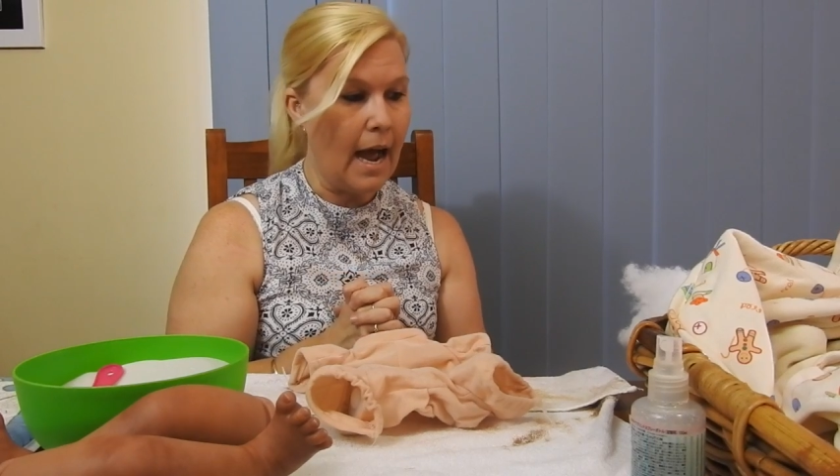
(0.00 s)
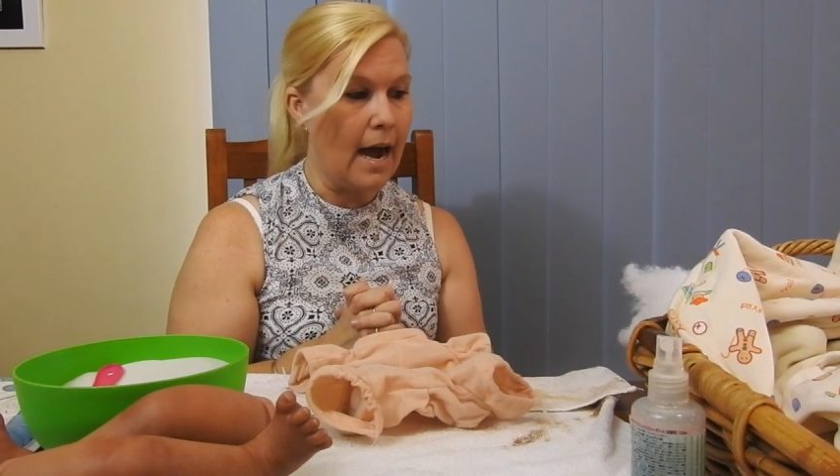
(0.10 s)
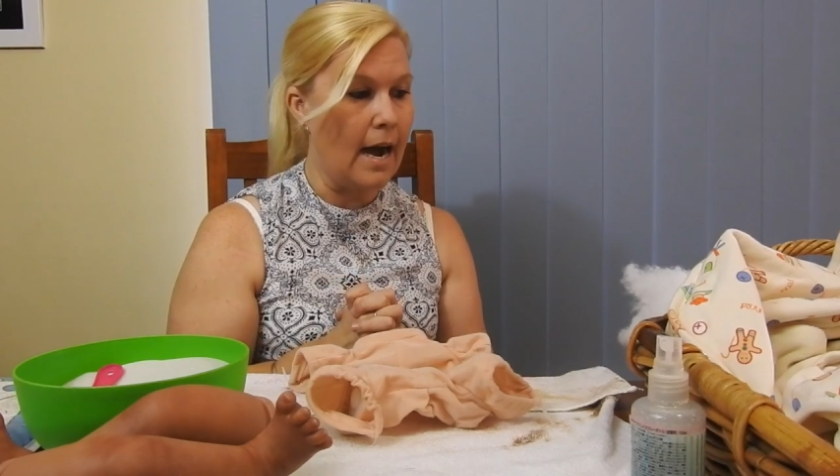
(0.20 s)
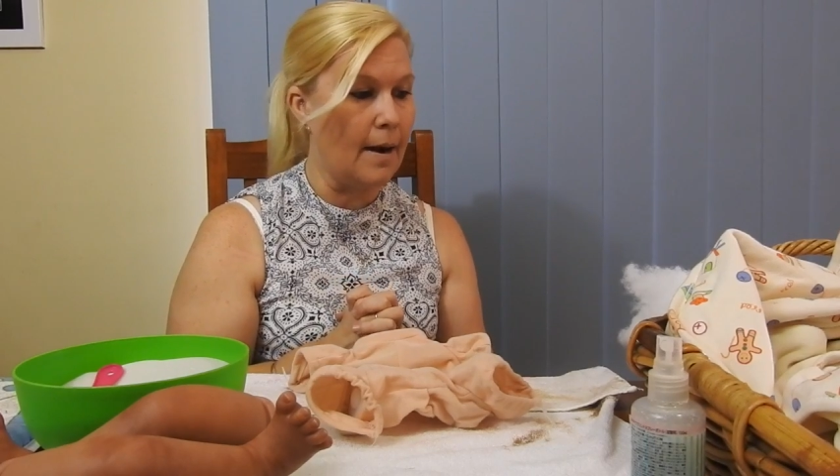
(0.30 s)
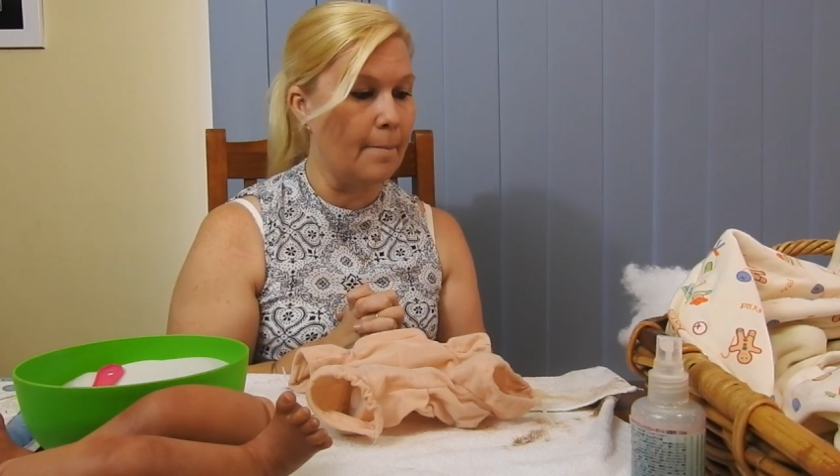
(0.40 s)

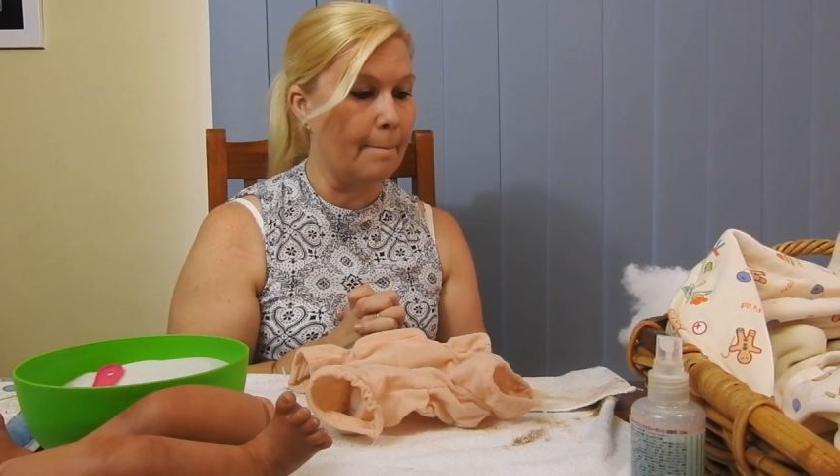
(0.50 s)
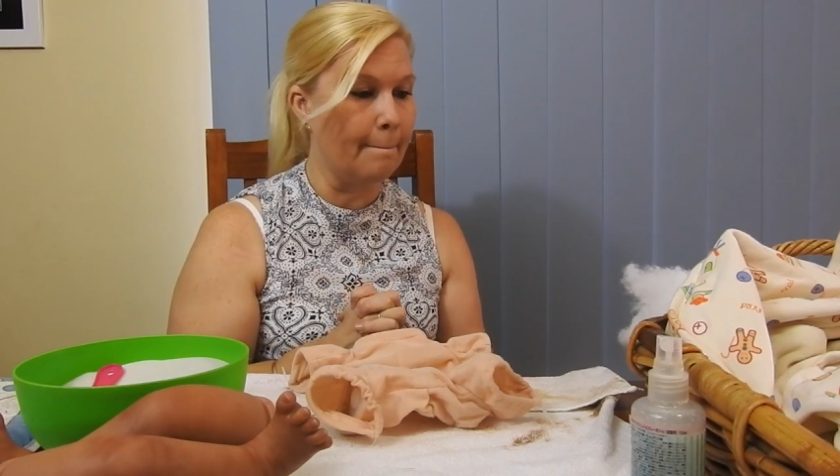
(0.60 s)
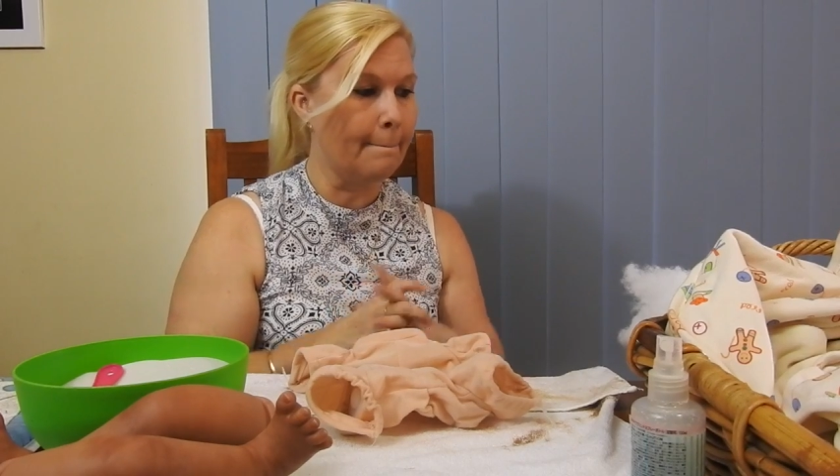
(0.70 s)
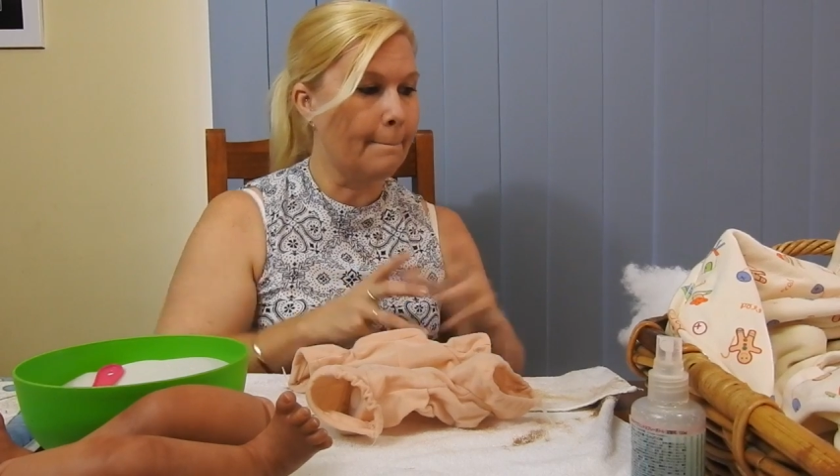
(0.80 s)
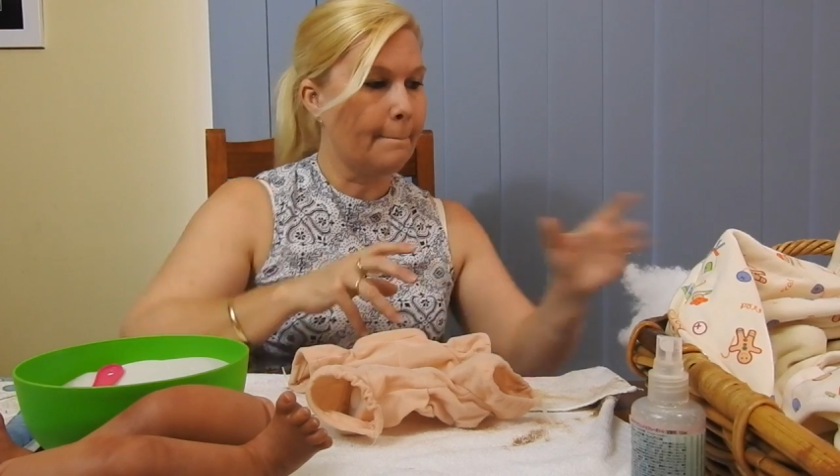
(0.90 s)

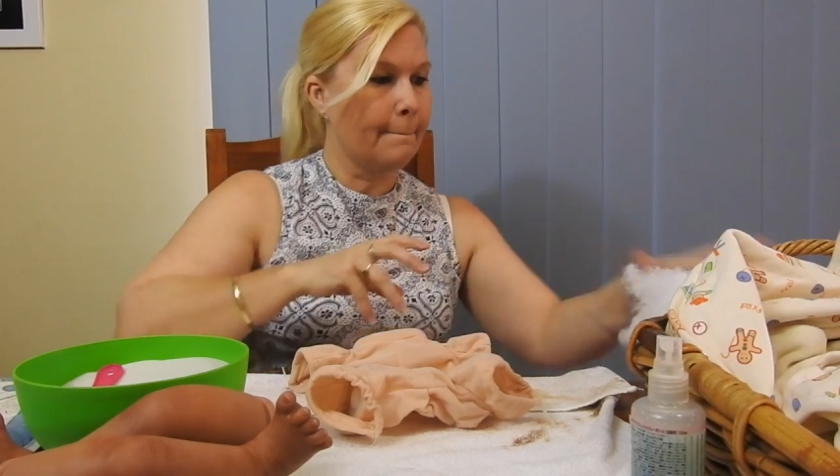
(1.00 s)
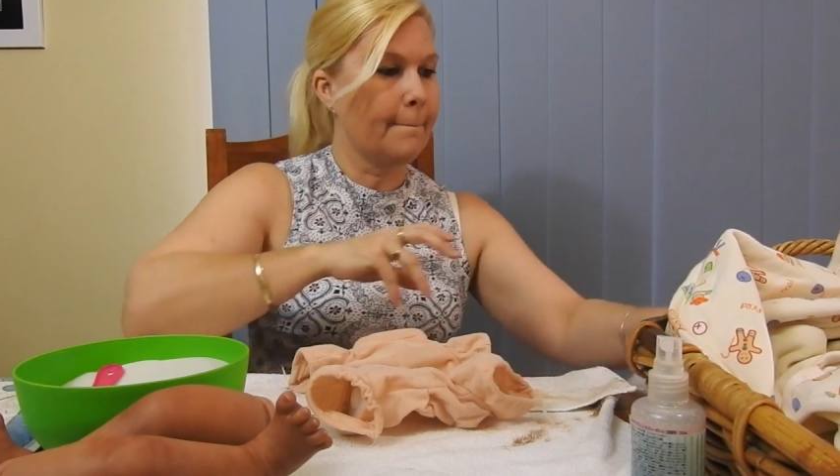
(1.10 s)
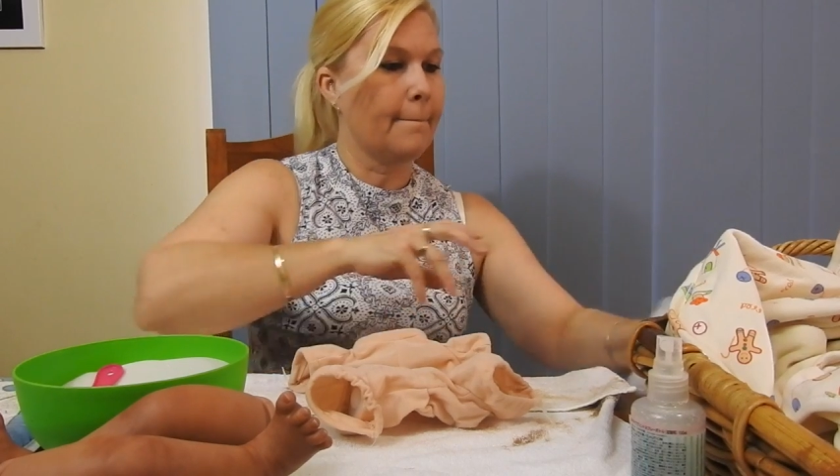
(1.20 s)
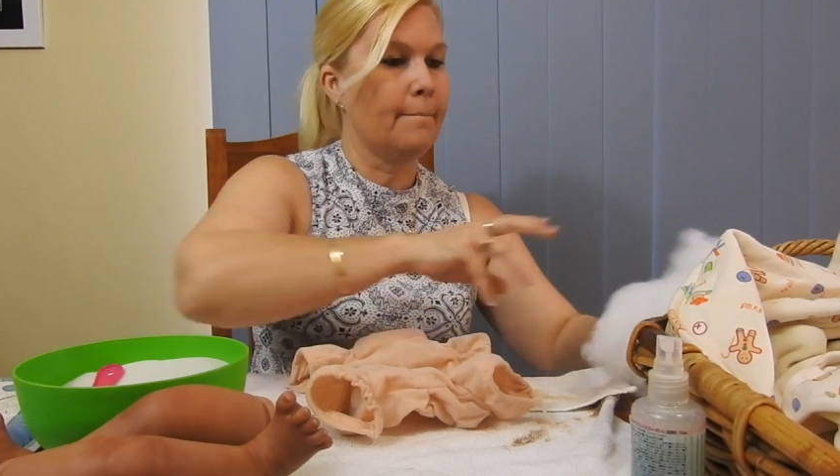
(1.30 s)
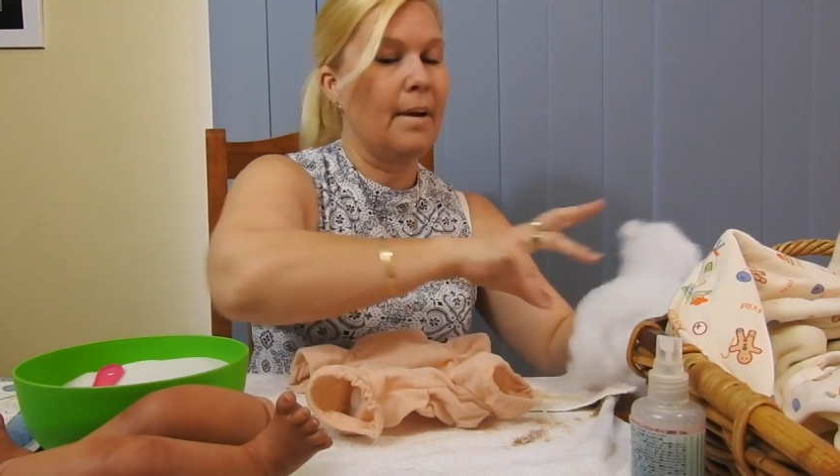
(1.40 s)

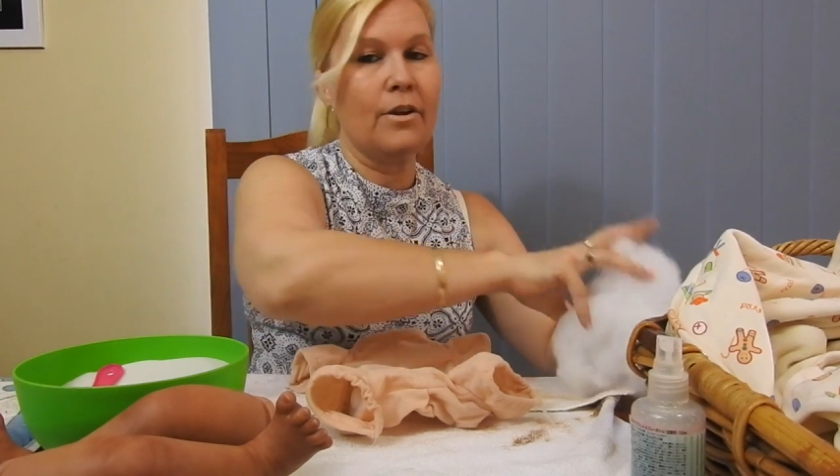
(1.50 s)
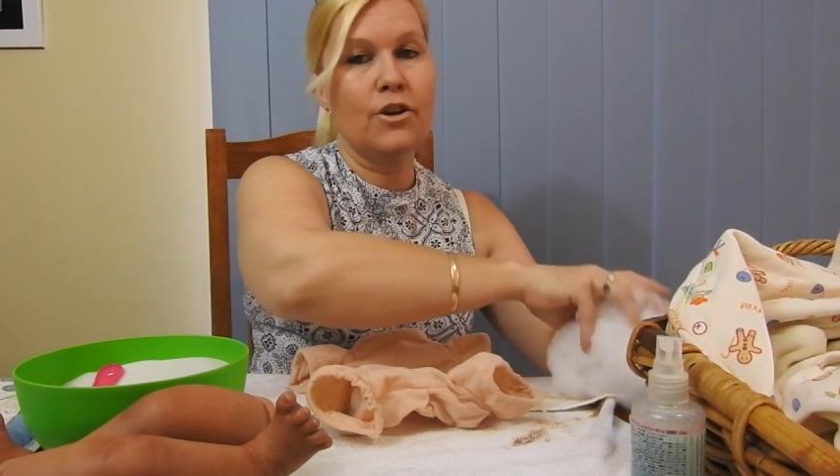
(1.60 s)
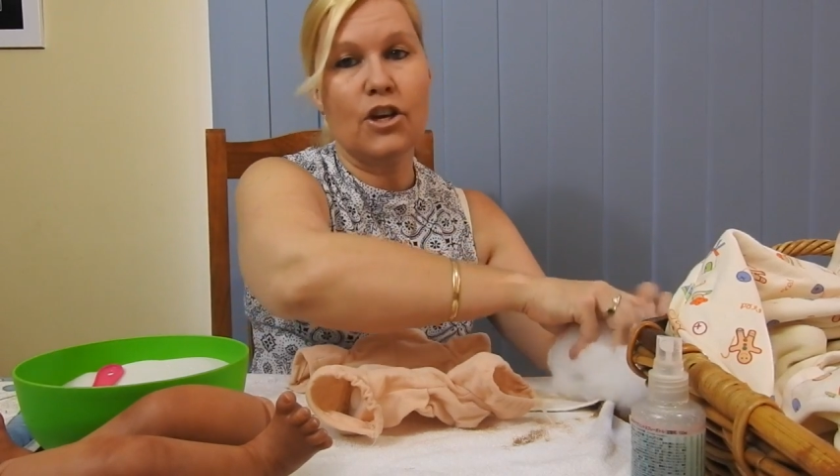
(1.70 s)
But